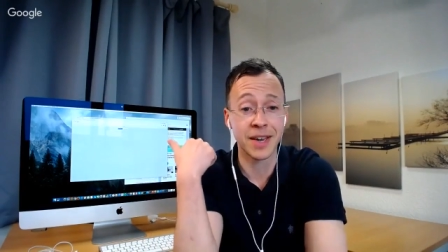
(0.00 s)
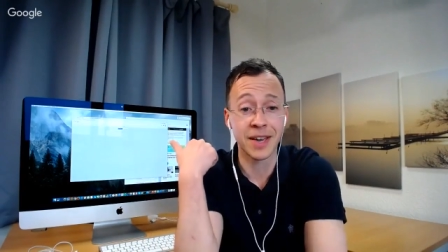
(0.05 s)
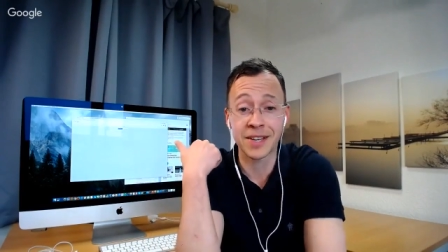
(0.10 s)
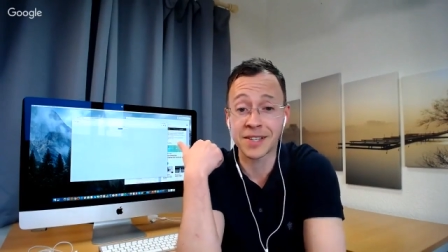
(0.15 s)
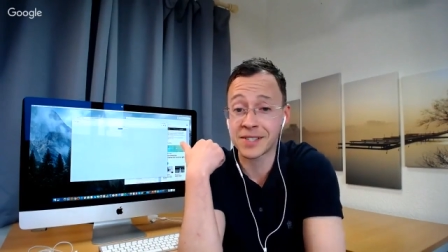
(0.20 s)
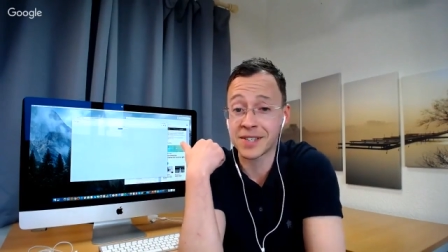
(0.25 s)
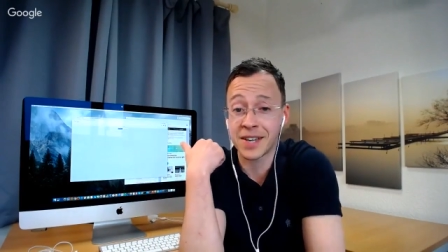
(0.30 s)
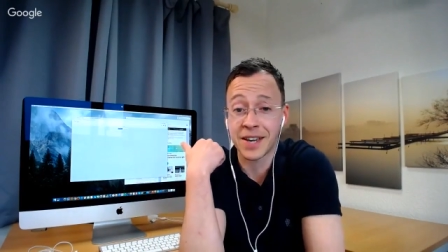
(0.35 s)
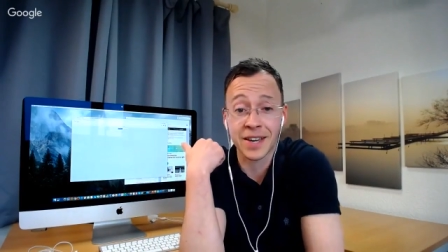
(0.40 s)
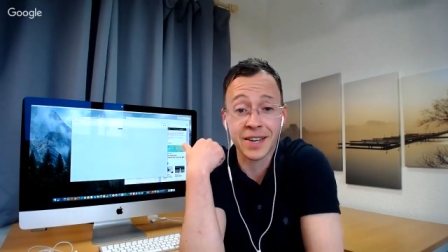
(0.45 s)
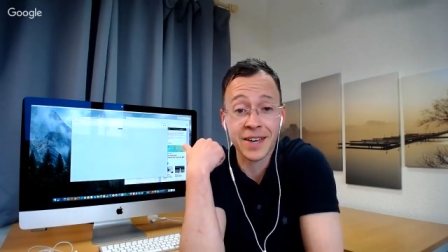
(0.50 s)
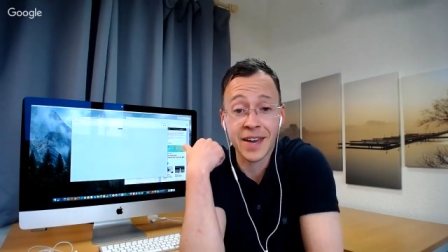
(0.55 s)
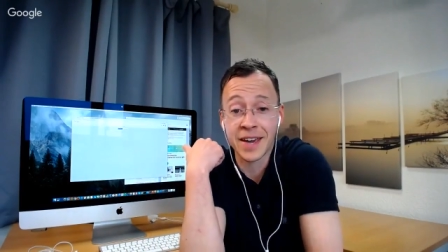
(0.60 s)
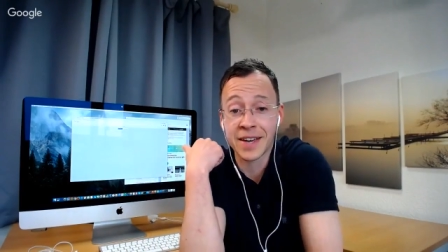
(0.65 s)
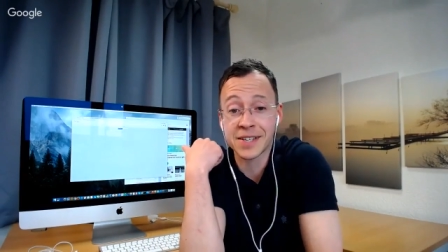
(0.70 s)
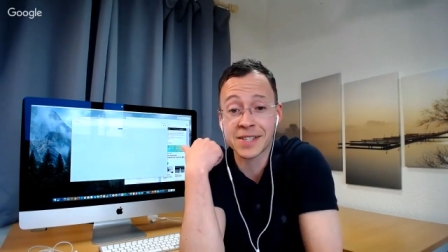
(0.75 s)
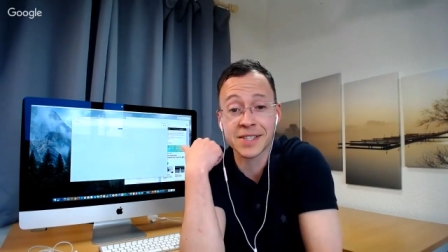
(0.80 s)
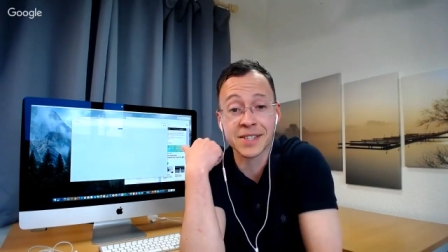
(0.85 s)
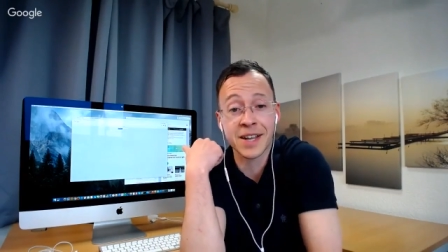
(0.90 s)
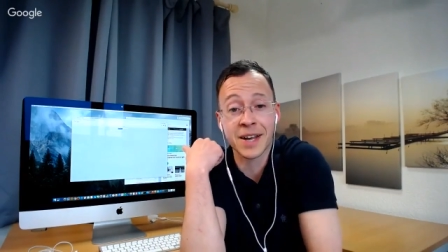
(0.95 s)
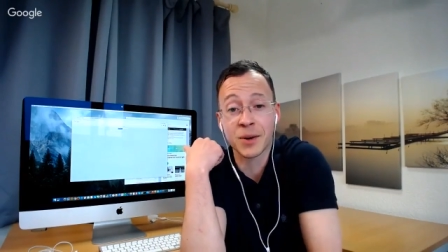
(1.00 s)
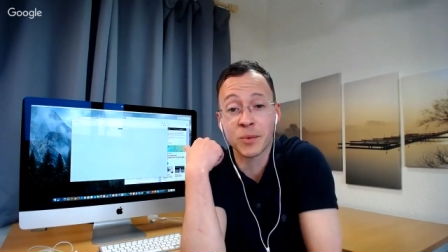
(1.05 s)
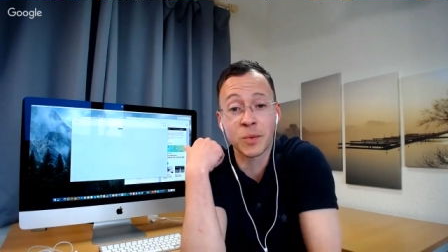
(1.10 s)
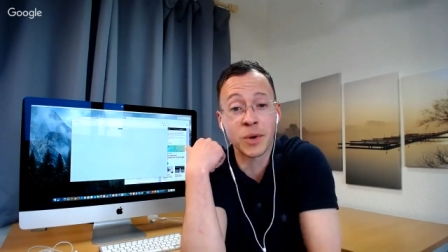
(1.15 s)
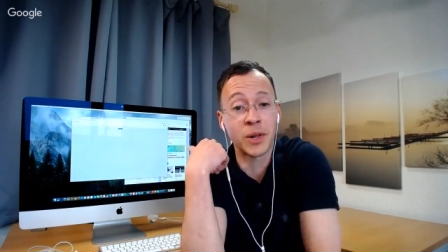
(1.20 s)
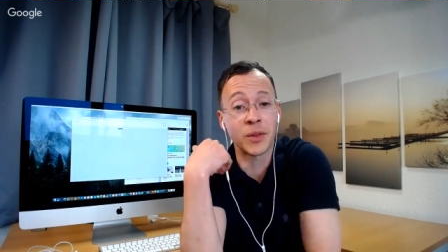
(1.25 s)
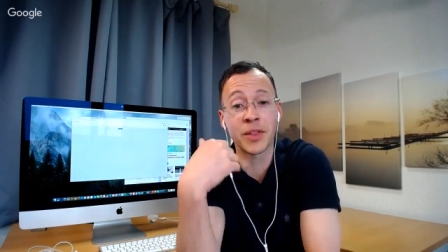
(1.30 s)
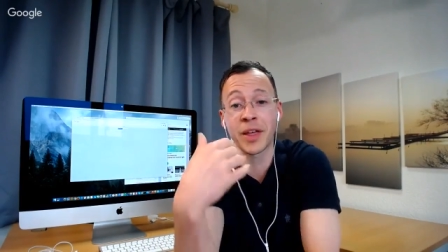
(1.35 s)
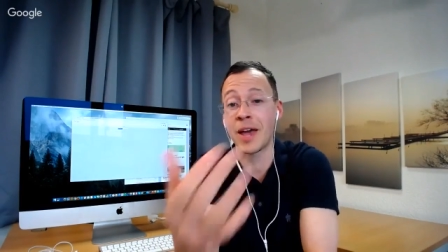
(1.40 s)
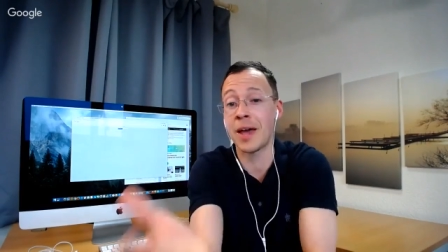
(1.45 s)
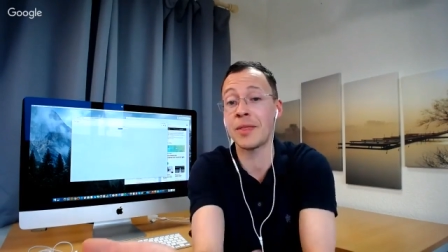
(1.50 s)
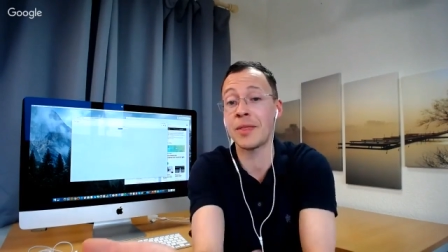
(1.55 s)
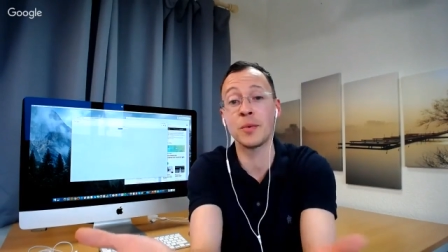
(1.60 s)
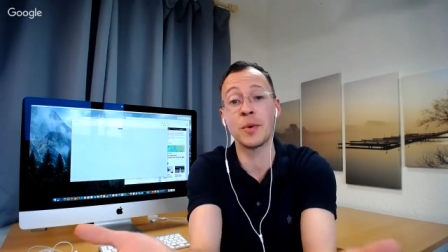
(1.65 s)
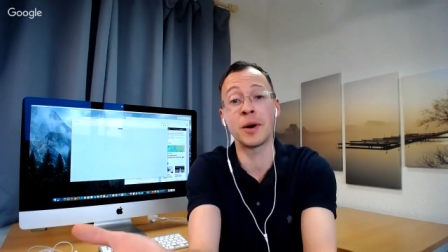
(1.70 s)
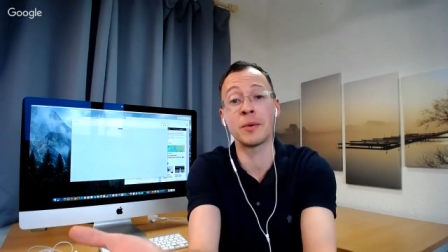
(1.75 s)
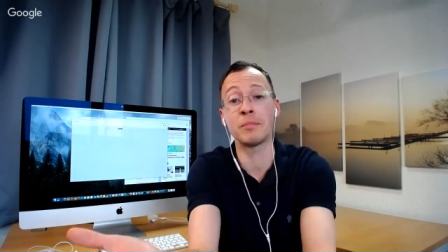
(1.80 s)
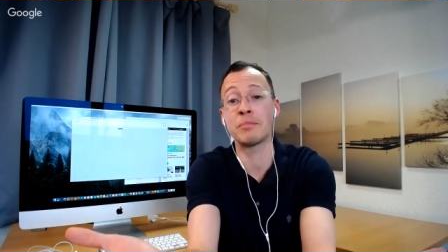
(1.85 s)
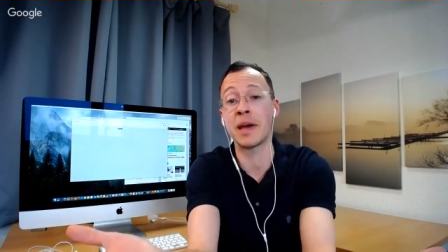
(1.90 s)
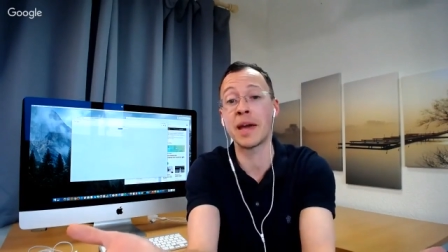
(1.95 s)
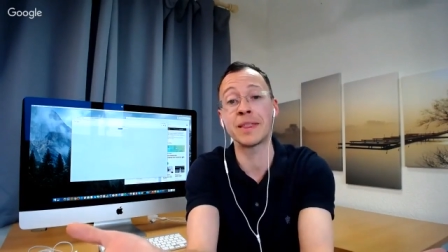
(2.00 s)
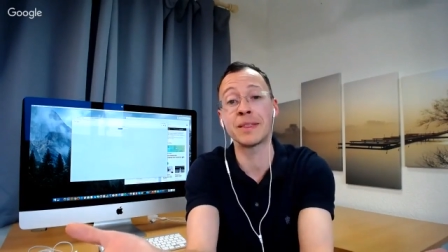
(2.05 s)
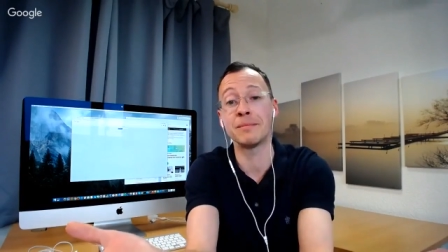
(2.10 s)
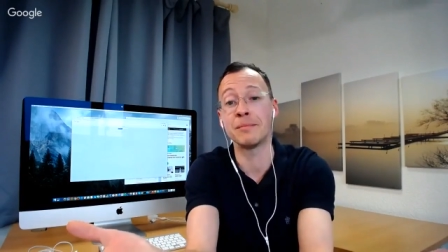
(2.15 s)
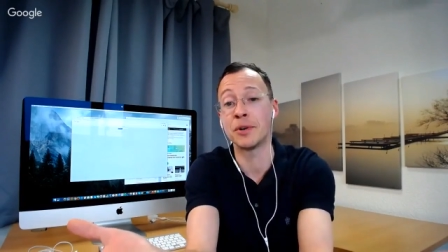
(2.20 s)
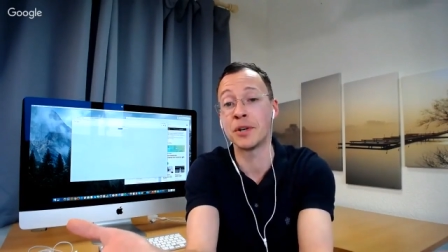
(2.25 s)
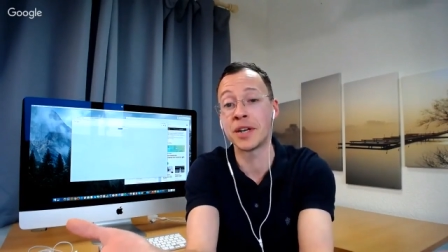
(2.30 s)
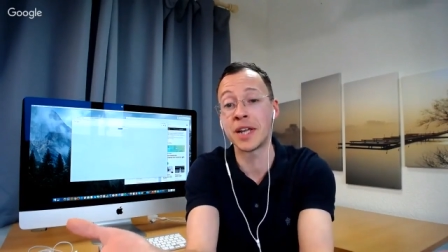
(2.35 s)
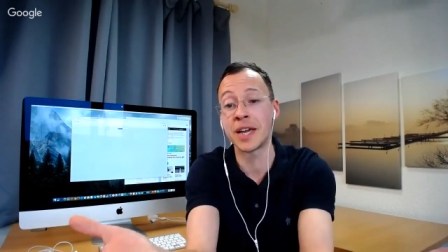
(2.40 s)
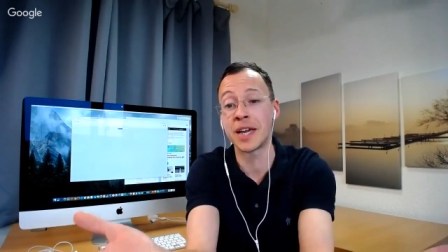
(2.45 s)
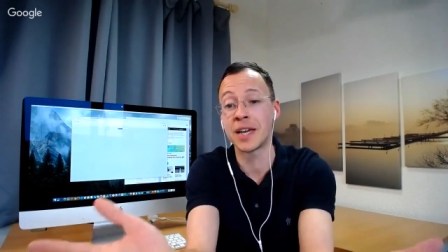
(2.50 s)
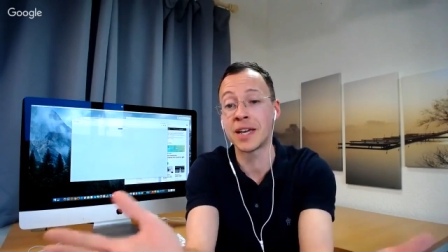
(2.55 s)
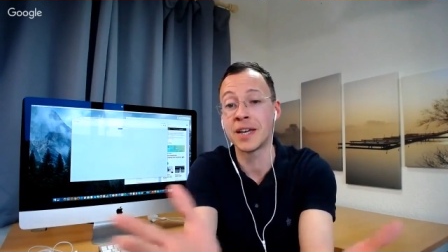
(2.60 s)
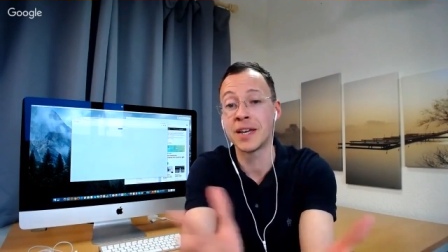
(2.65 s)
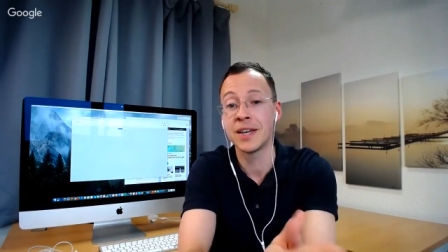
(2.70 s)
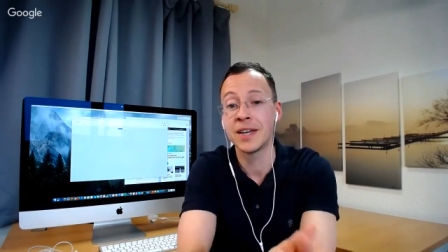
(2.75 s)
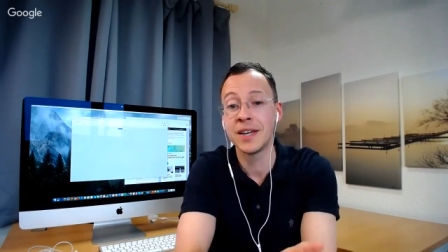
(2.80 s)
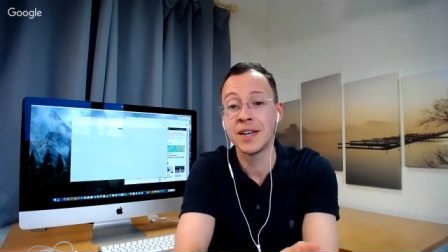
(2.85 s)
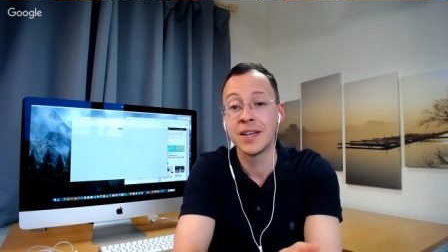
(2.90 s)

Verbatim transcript: is it a case that well they're the one paying the money,